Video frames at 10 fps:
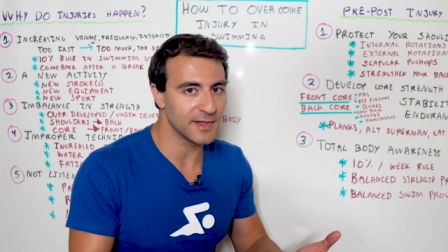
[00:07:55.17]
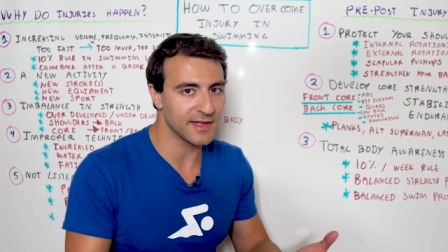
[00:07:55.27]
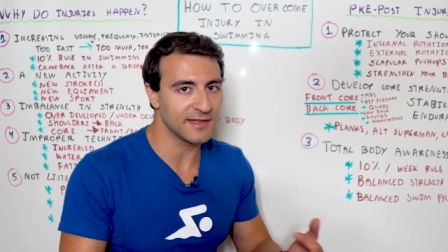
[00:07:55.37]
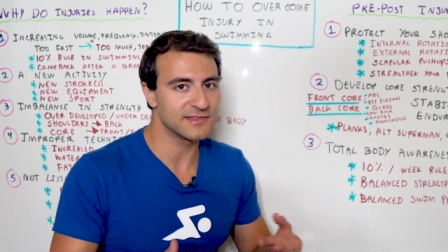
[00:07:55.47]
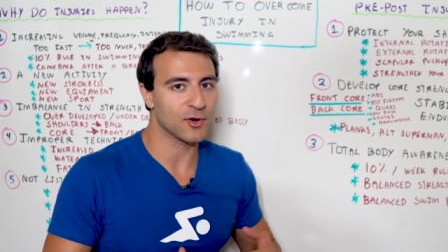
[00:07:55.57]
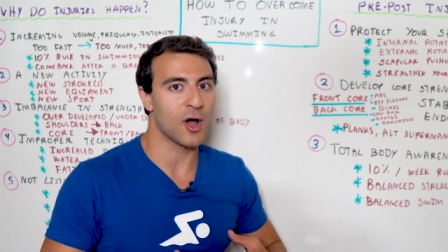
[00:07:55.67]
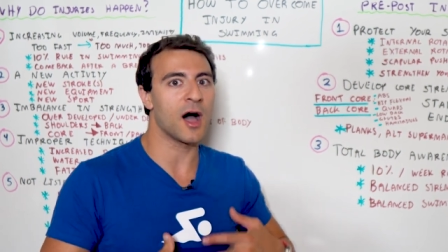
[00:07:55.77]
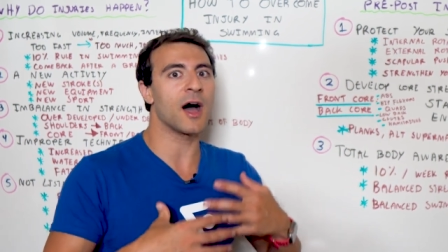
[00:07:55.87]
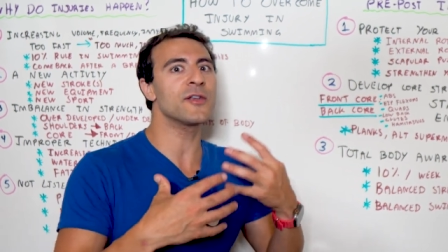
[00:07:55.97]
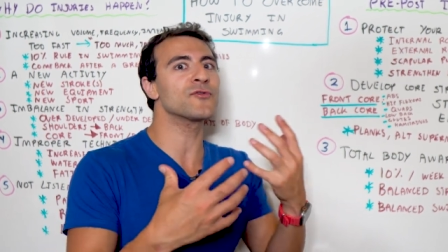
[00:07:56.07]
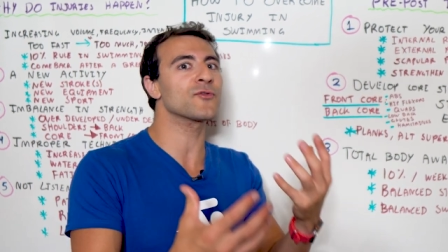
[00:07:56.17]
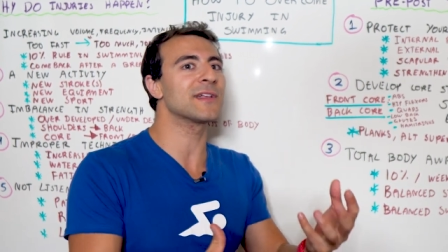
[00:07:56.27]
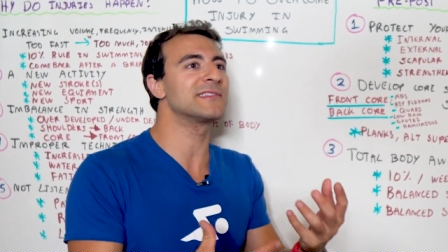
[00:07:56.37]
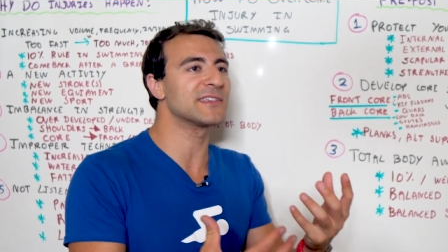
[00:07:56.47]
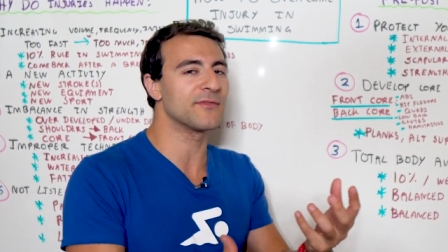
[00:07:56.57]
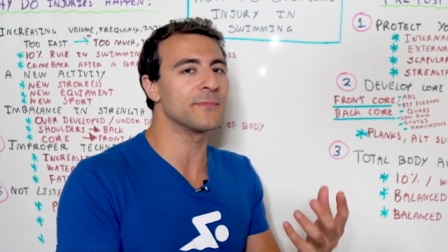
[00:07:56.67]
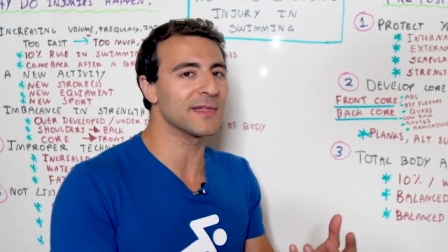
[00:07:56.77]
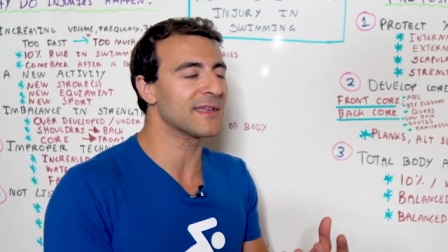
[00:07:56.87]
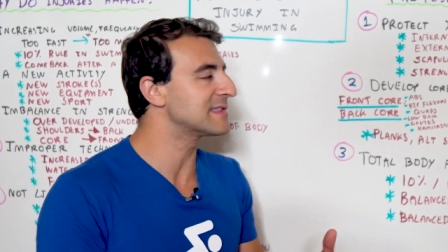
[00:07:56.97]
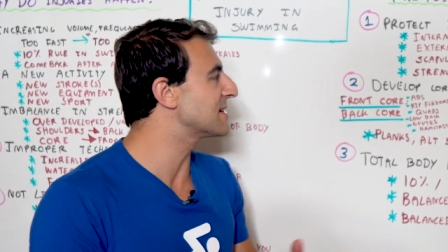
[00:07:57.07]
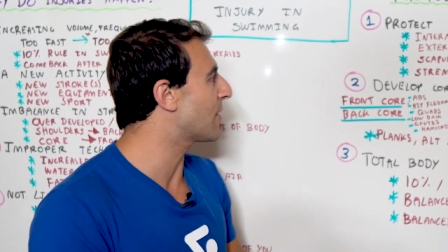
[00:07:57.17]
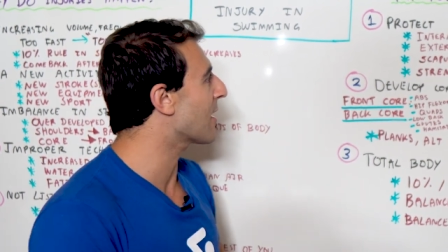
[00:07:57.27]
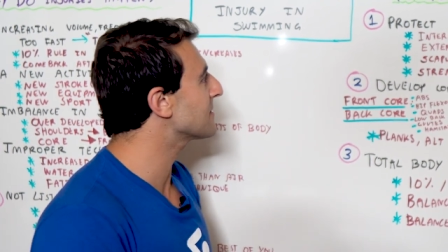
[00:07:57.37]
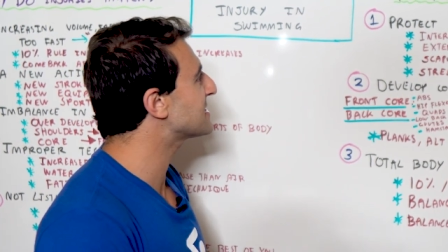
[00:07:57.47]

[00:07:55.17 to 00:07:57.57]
millions or hundreds of millions of arm